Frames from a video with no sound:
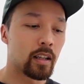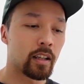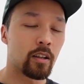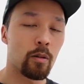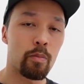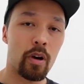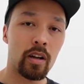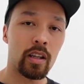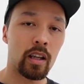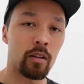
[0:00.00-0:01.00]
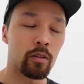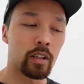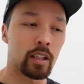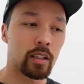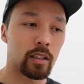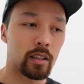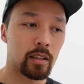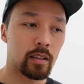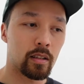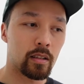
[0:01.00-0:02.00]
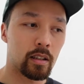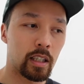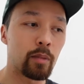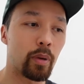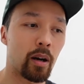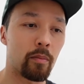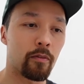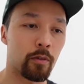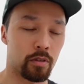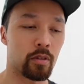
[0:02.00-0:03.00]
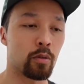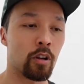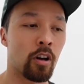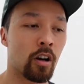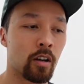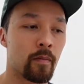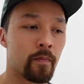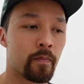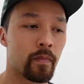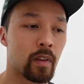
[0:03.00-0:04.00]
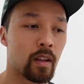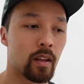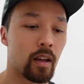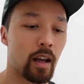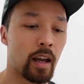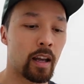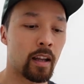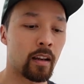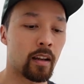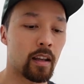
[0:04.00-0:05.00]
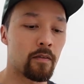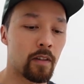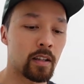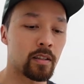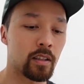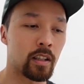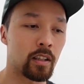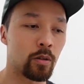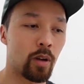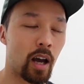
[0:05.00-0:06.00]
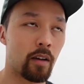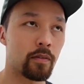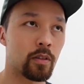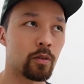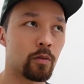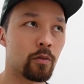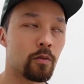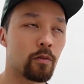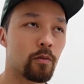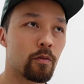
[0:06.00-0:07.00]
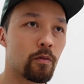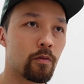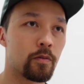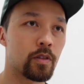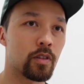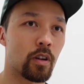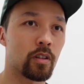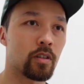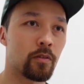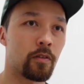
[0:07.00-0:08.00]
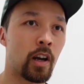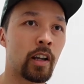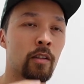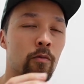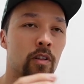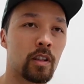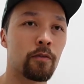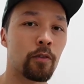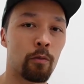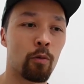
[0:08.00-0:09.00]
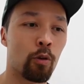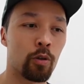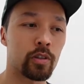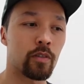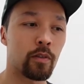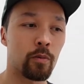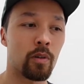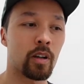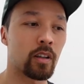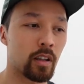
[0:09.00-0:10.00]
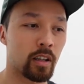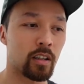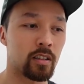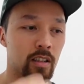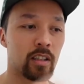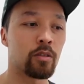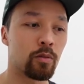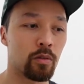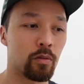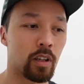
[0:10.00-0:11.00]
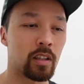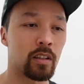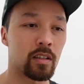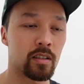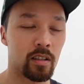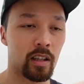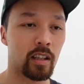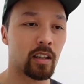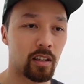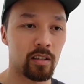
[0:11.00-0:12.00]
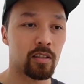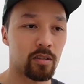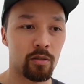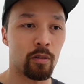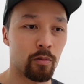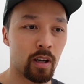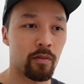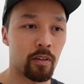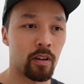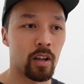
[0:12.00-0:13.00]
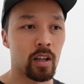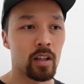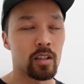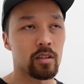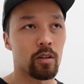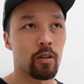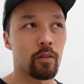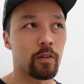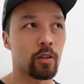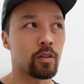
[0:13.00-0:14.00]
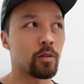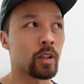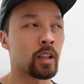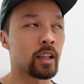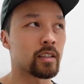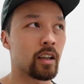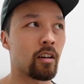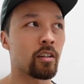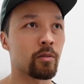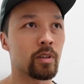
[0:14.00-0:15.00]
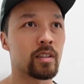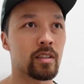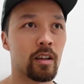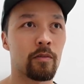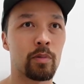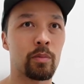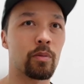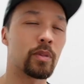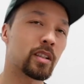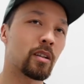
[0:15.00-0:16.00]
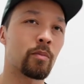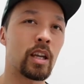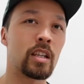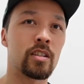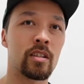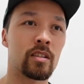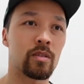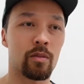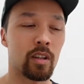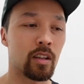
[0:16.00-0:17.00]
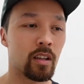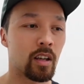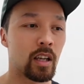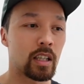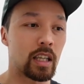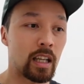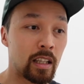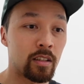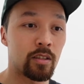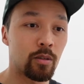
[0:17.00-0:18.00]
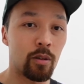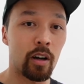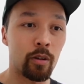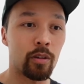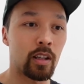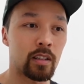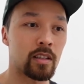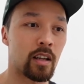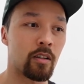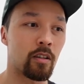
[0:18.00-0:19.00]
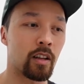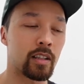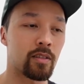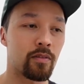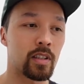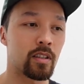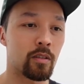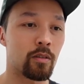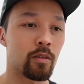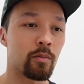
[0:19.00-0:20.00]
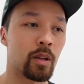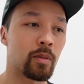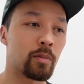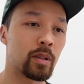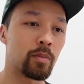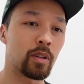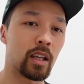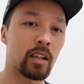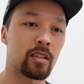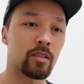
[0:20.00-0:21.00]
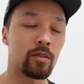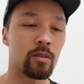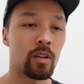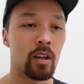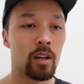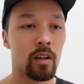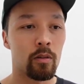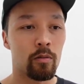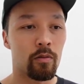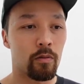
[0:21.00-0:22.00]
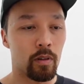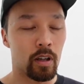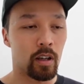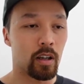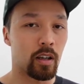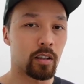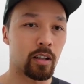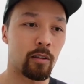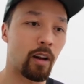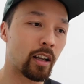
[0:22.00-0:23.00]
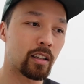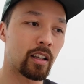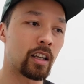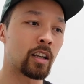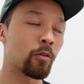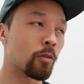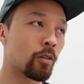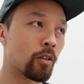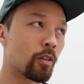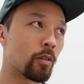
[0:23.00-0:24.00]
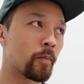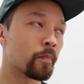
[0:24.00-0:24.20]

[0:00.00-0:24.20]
your body can only keep up for so long, and eventually you have to start to find different roles if you want to continue in this industry or whatever. So if you're doing say Hollywood stuff, people become agents, or they get into other things that are less physical, and maybe people get into directing, or